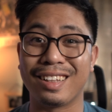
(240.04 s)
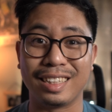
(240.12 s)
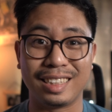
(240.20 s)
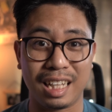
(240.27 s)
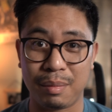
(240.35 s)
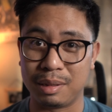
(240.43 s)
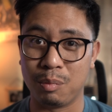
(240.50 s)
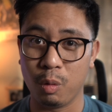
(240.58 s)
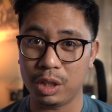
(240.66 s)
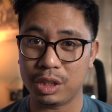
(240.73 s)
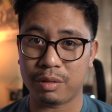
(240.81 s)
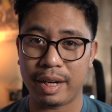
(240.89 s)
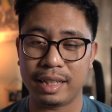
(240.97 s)
not the same as
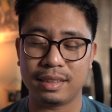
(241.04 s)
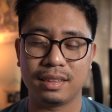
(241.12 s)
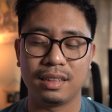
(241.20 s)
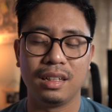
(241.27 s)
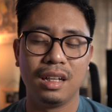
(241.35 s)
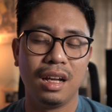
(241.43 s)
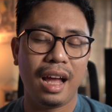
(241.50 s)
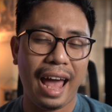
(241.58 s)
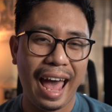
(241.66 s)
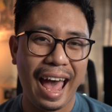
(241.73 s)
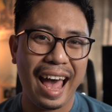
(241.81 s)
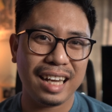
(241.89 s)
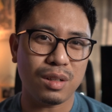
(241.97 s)
mortgage rates,
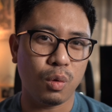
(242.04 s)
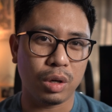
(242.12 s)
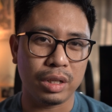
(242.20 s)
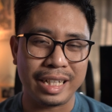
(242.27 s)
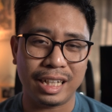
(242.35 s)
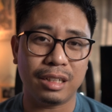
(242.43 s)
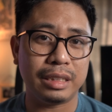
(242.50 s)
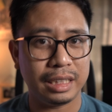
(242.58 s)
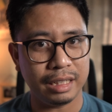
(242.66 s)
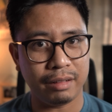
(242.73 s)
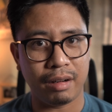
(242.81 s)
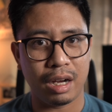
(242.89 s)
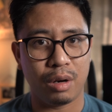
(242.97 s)
at or near
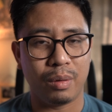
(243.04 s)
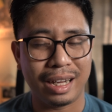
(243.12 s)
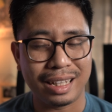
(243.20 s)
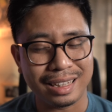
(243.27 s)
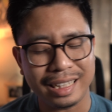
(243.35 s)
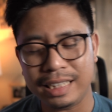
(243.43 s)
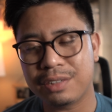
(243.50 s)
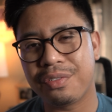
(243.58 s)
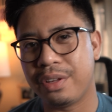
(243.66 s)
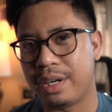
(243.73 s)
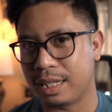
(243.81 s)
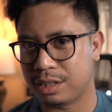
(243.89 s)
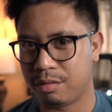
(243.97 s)
zero, at least for
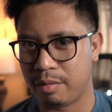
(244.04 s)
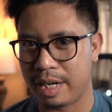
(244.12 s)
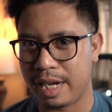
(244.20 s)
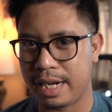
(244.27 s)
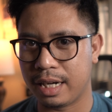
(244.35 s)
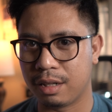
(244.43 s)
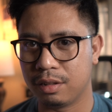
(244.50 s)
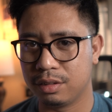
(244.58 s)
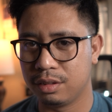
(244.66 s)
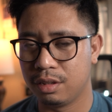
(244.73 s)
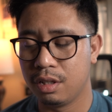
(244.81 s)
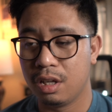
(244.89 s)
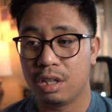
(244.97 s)
the next 3
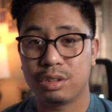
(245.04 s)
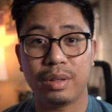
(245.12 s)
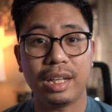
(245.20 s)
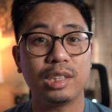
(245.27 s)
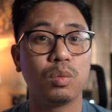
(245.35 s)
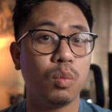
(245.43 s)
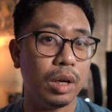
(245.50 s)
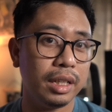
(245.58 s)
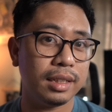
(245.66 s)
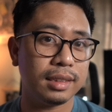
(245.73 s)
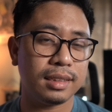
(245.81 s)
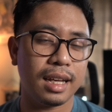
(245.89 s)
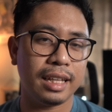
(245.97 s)
years. So that's one
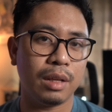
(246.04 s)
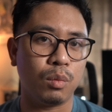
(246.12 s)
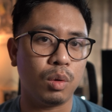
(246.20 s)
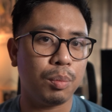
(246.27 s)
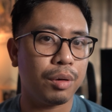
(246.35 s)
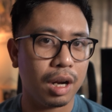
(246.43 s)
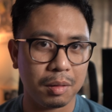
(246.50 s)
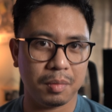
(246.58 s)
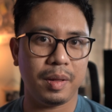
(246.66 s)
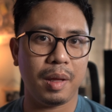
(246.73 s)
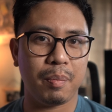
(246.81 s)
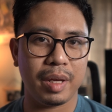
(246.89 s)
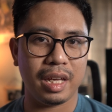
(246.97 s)
good sign that we'll
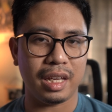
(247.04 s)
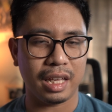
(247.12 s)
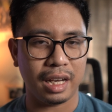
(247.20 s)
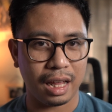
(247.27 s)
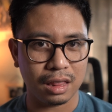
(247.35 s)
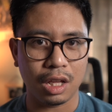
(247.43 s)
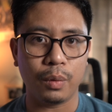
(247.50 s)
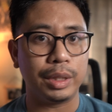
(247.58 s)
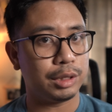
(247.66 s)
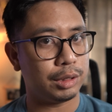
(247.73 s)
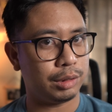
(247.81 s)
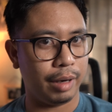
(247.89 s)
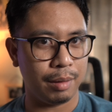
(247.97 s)
probably be in a low
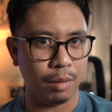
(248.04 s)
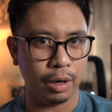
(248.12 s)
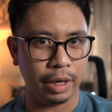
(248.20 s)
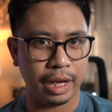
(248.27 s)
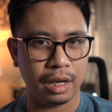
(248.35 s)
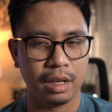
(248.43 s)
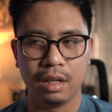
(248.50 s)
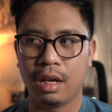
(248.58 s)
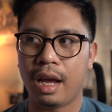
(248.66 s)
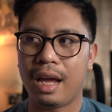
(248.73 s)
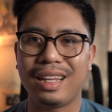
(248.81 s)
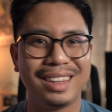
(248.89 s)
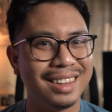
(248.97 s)
interest rate market,
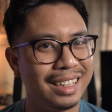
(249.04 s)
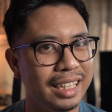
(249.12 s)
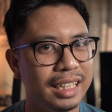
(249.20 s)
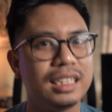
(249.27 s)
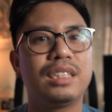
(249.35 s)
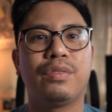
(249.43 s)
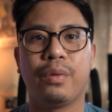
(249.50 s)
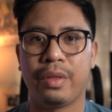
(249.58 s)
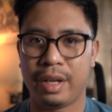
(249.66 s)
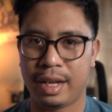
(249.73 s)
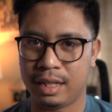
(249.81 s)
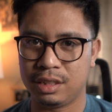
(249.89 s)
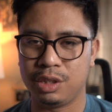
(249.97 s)
at least for the
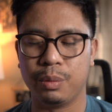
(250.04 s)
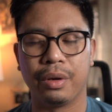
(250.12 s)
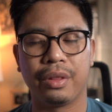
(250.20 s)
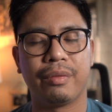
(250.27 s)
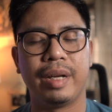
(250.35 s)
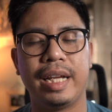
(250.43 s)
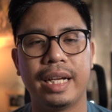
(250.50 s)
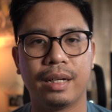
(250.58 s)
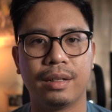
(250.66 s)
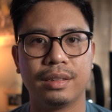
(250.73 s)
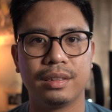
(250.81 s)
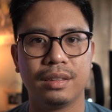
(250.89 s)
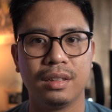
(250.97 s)
next 2 or 3
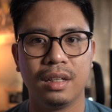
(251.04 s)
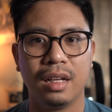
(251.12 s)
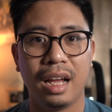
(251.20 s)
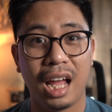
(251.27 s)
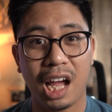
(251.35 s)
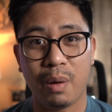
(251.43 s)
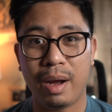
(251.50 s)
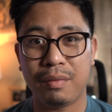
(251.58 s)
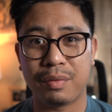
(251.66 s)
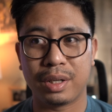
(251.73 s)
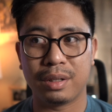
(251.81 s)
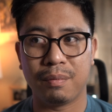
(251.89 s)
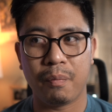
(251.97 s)
years.
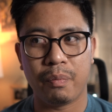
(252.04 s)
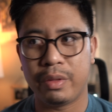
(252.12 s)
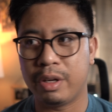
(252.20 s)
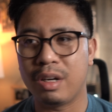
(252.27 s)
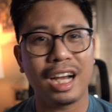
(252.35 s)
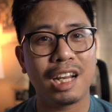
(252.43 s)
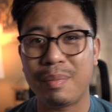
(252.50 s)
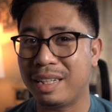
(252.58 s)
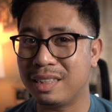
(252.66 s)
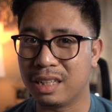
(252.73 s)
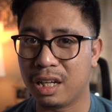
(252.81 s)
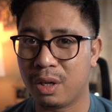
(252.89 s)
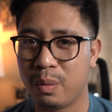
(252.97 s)
However, they're not going to be
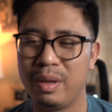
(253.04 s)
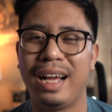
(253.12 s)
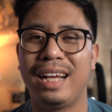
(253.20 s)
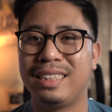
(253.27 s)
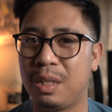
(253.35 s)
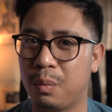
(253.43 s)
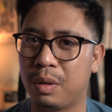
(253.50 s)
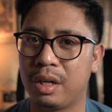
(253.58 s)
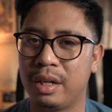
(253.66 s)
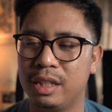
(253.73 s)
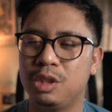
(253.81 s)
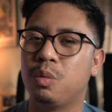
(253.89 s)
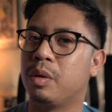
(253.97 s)
as low as they were
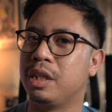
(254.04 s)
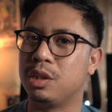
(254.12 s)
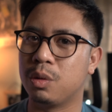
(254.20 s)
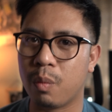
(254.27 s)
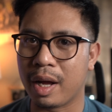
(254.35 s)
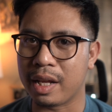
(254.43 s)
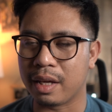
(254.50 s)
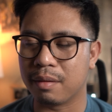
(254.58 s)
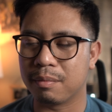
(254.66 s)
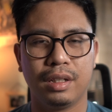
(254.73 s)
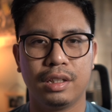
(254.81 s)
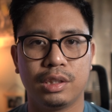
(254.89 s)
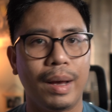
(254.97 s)
in 2020.
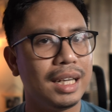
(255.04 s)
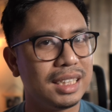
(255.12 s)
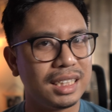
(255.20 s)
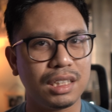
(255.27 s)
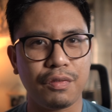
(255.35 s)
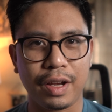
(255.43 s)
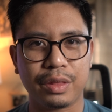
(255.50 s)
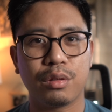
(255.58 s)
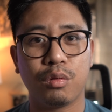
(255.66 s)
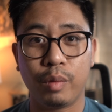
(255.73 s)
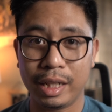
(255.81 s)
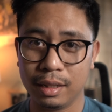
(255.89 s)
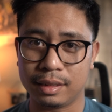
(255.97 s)
So how does this affect the
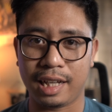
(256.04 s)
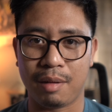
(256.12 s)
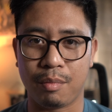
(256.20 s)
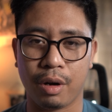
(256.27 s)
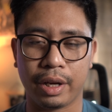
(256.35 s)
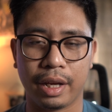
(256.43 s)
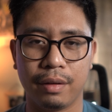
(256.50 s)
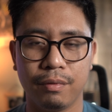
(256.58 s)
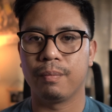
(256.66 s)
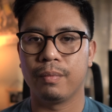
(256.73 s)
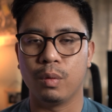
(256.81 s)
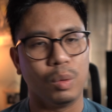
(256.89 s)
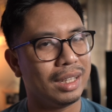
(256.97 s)
real estate market?
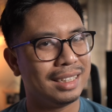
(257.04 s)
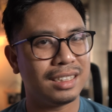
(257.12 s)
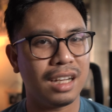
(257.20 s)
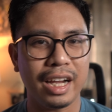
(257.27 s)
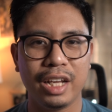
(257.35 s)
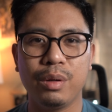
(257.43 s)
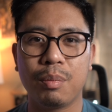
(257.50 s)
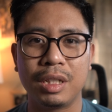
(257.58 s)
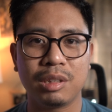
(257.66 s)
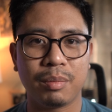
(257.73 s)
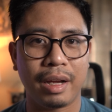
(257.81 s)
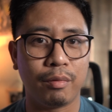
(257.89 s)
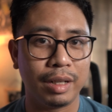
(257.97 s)
Well, in talking to a bunch
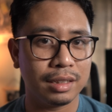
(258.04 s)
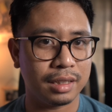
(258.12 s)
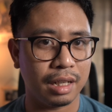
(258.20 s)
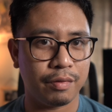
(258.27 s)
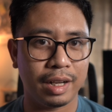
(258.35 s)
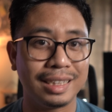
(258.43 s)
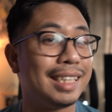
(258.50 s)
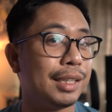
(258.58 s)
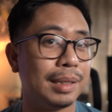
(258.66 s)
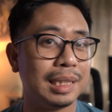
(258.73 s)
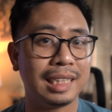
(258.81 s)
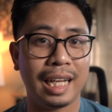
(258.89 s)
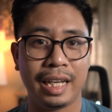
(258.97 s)
of my real estate friends here
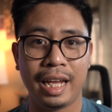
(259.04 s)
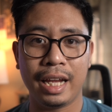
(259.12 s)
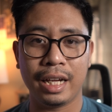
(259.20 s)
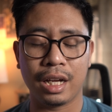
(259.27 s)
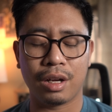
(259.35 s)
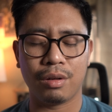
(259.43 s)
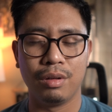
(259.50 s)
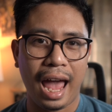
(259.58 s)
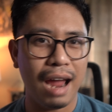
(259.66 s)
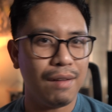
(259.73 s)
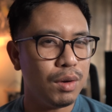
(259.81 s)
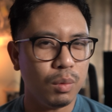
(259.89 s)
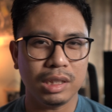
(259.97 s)
in San Diego,
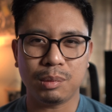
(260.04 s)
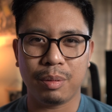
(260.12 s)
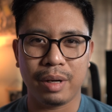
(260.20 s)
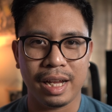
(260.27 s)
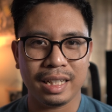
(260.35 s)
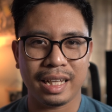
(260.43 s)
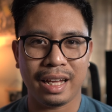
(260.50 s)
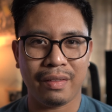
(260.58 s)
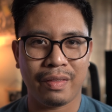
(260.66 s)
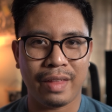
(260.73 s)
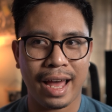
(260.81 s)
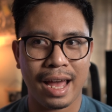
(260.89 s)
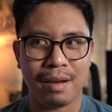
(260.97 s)
everyone's predicting
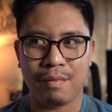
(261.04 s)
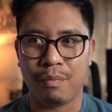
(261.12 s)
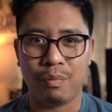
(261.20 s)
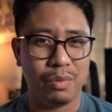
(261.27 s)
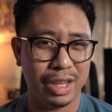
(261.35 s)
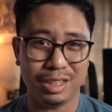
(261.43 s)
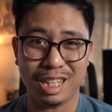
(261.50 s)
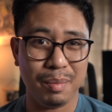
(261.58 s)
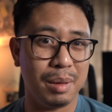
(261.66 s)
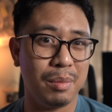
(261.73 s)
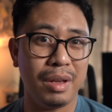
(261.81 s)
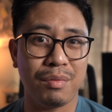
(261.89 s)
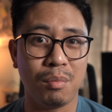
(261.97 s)
that there's going
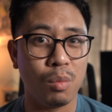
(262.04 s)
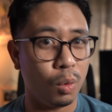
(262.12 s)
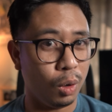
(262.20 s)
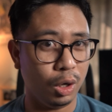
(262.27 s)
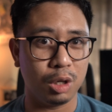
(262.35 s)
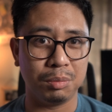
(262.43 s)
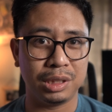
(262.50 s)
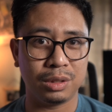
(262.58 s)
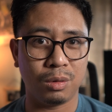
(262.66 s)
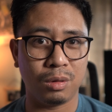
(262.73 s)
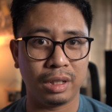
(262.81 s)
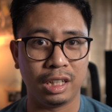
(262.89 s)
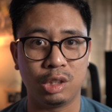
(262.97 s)
to be even more homes
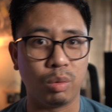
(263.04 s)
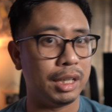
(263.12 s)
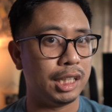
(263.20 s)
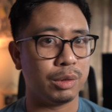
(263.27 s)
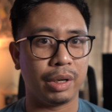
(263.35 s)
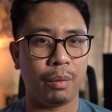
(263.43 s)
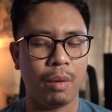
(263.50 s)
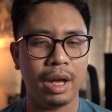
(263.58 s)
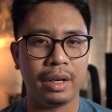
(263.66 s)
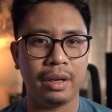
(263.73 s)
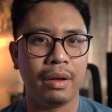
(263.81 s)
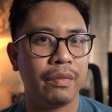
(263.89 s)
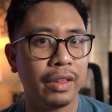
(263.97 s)
sold in
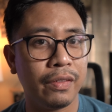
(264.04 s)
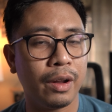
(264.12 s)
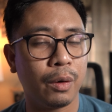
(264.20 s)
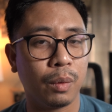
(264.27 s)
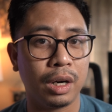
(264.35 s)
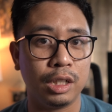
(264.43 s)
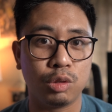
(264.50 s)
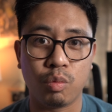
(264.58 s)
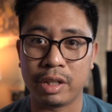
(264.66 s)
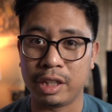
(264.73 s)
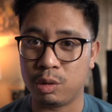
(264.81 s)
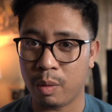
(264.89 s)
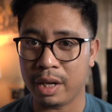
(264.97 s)
2021 than there were in
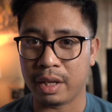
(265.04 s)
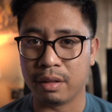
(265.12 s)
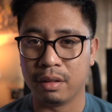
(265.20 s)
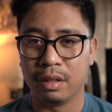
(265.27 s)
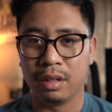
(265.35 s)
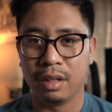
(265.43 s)
2020.